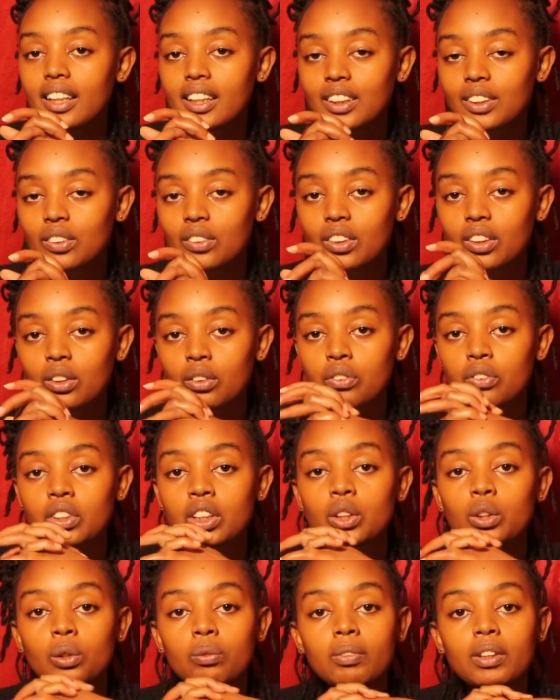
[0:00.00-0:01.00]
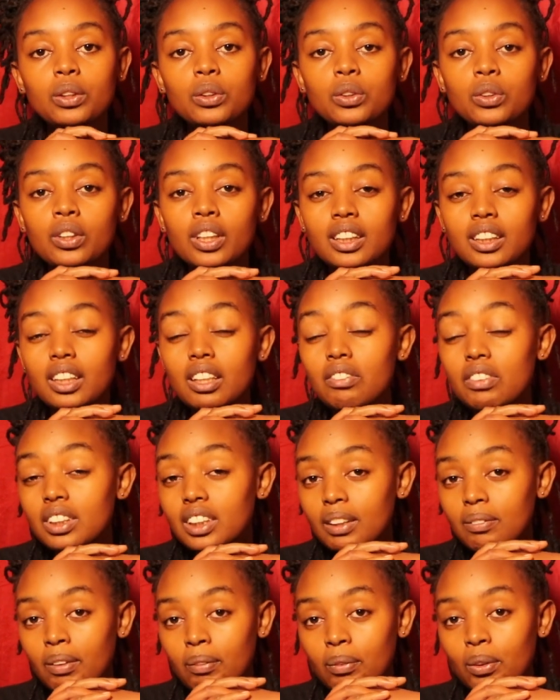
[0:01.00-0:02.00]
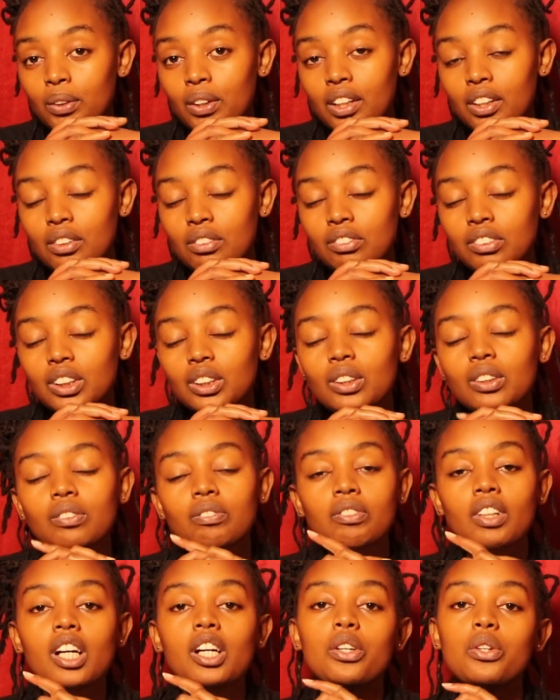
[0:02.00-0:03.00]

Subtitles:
hit on the notification button so that every time I upload a new video,